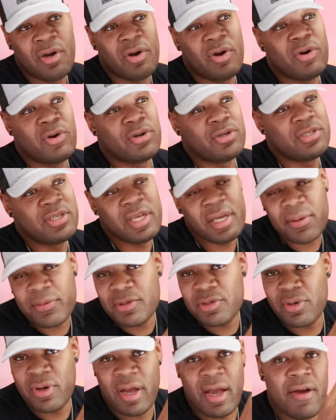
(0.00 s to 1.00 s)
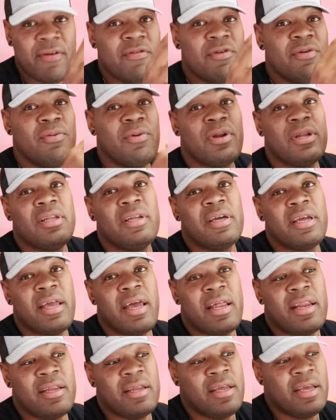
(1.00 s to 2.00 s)
or tips or however you want to look
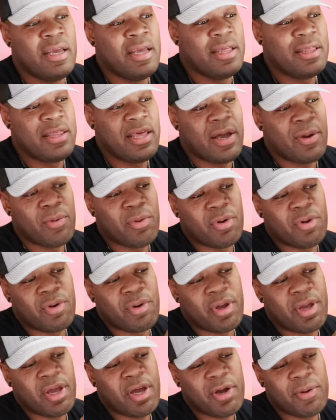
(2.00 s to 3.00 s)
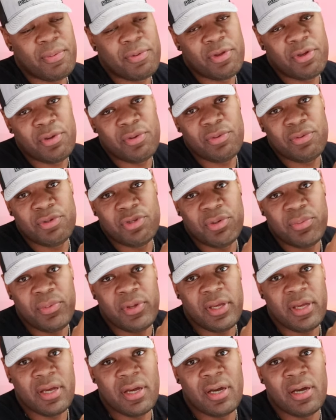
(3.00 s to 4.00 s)
at it that will help you to
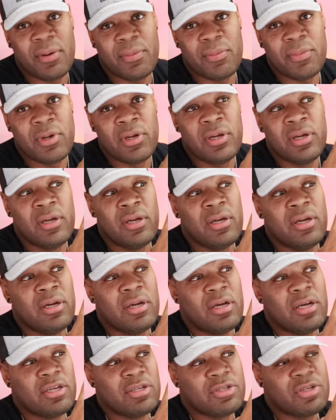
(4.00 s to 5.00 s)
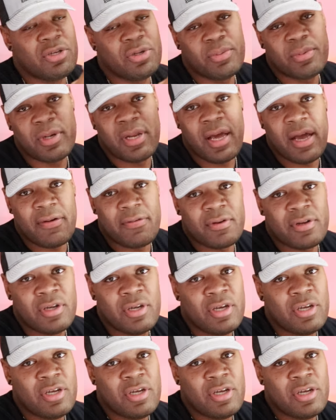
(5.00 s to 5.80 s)
become a scuba diver.